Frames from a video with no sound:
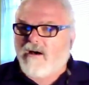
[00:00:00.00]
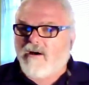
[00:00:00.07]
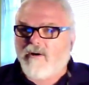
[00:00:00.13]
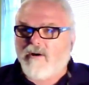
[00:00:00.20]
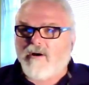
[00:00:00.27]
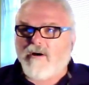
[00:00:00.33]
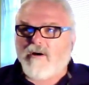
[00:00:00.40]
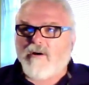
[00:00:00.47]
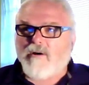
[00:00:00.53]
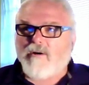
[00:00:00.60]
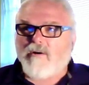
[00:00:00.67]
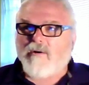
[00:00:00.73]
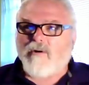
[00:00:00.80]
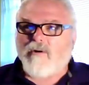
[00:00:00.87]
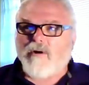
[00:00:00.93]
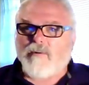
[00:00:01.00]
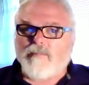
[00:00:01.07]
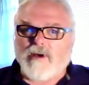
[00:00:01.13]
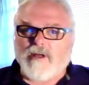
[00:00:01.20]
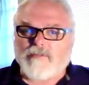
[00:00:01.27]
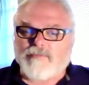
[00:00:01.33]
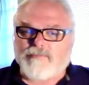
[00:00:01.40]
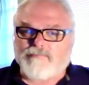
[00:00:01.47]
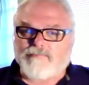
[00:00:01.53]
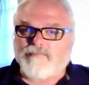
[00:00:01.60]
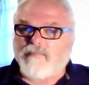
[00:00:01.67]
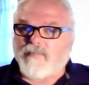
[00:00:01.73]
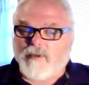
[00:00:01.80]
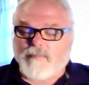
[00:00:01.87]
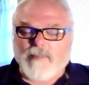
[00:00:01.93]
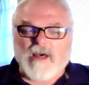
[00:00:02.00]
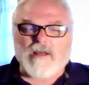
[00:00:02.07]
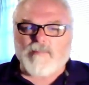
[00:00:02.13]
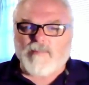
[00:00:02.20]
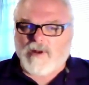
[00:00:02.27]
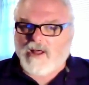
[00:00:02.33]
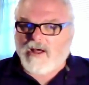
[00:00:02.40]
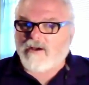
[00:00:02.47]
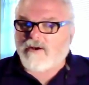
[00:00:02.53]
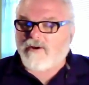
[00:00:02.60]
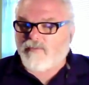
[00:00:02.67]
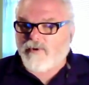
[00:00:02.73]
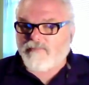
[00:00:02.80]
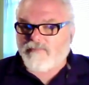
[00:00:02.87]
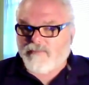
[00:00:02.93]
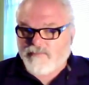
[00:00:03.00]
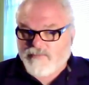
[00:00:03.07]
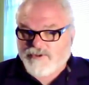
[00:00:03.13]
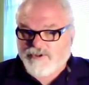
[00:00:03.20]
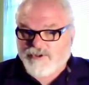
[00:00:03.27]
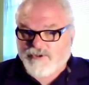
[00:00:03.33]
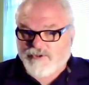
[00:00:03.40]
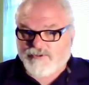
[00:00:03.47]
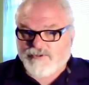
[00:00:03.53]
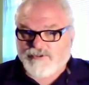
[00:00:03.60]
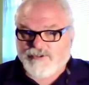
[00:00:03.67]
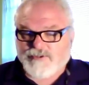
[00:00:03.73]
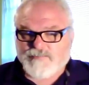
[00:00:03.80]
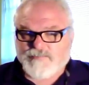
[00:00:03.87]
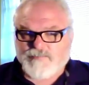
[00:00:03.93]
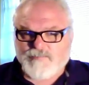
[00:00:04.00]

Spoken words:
a block away from the church.